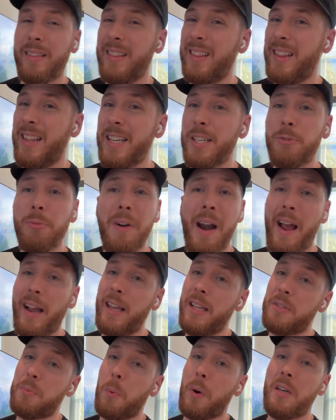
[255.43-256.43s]
This rack
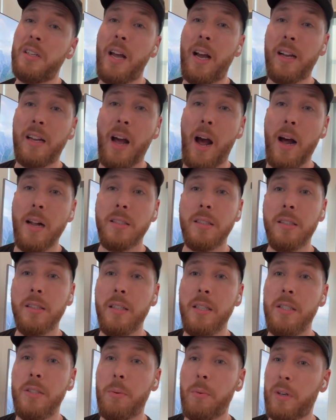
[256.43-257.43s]
gets worked on
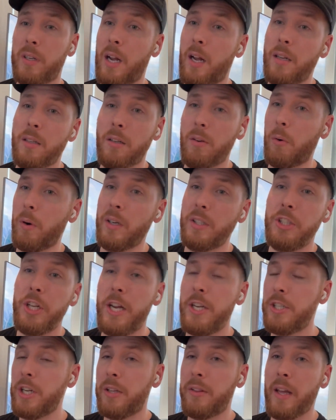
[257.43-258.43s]
constantly, so we're
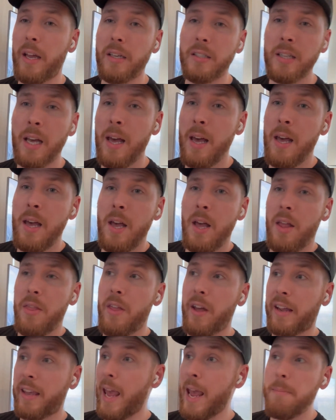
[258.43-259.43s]
changing things.
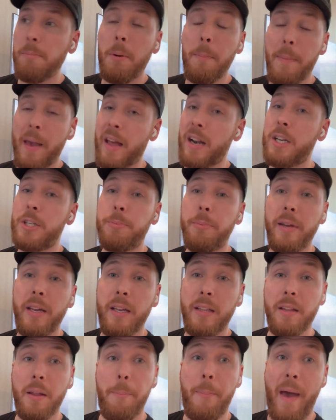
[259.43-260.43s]
The cable management
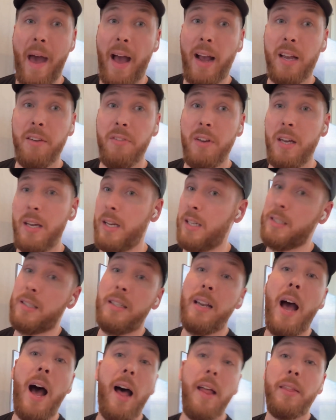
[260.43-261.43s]
in the back of it is
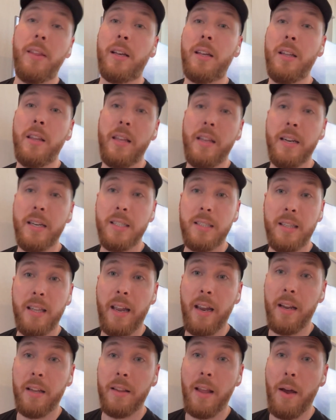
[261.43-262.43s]
not the cleanest
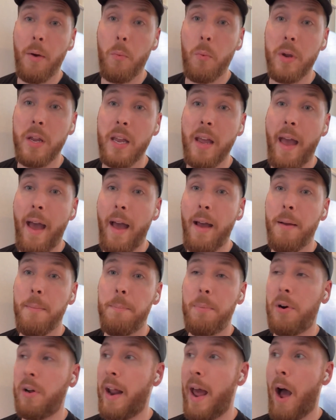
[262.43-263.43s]
thing that we
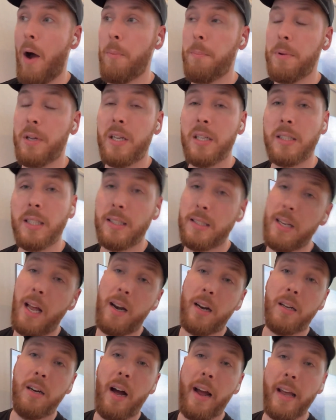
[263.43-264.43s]
put out because it's not
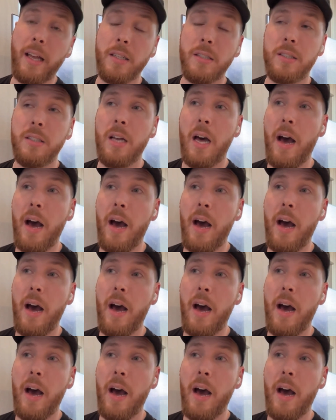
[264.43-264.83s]
a client's.